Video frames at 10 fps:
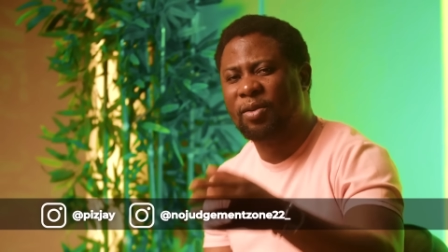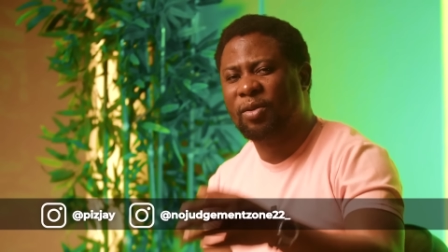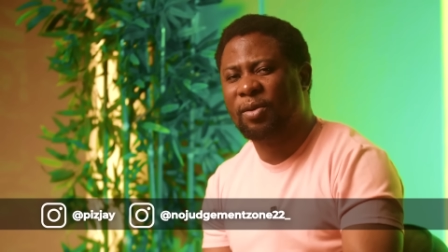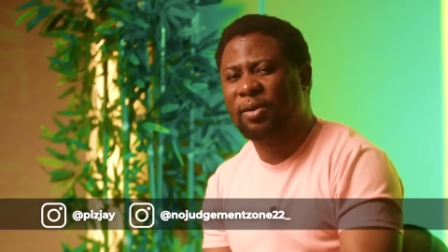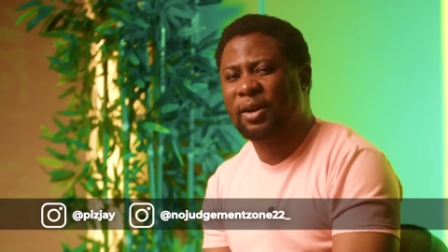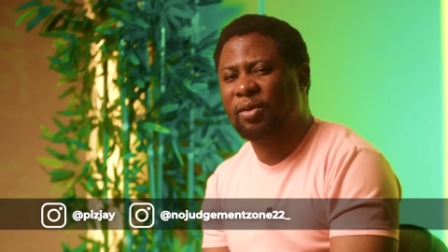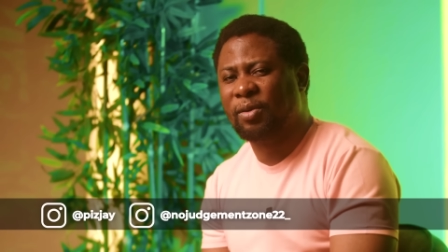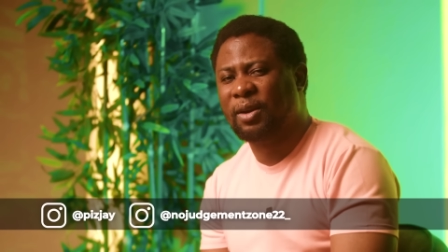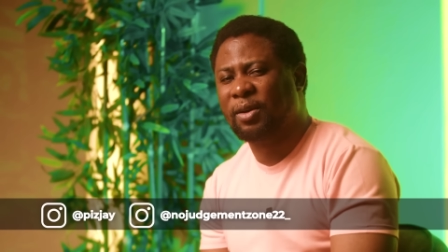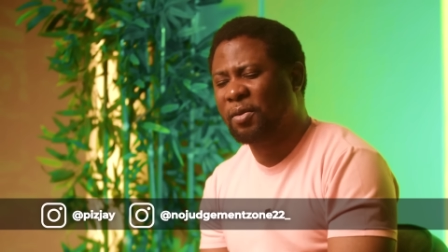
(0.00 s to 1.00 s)
on and
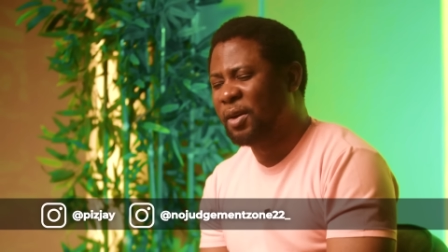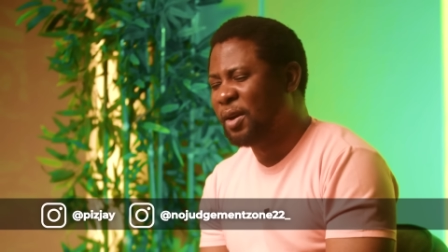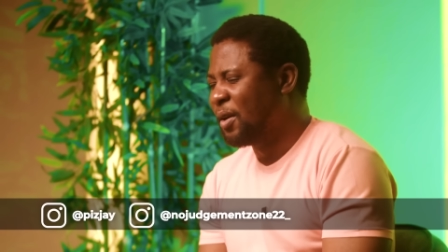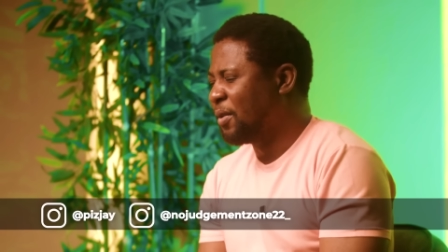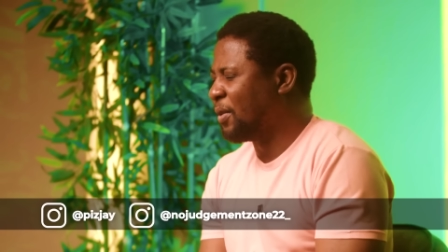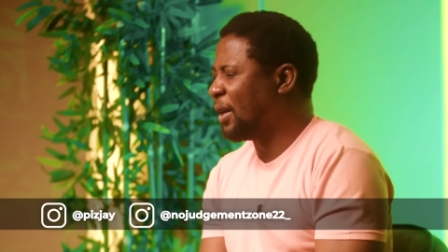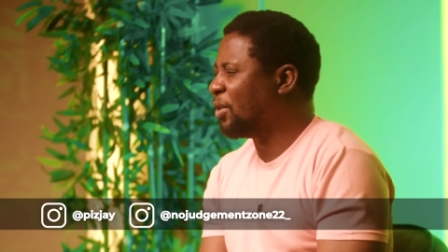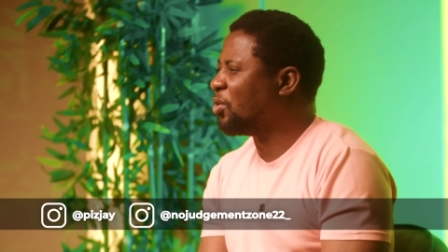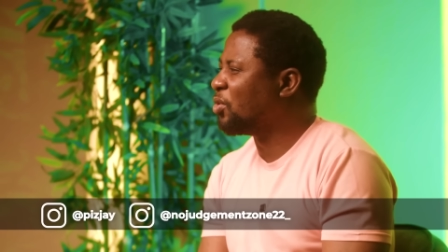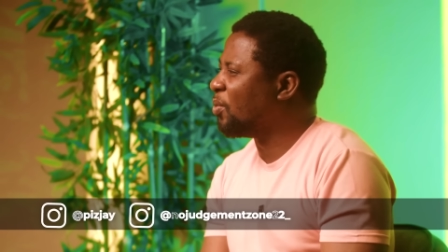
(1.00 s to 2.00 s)
on and on. Thank you
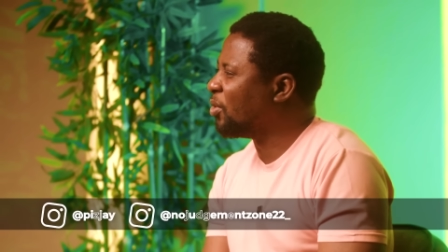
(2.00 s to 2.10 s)
so much,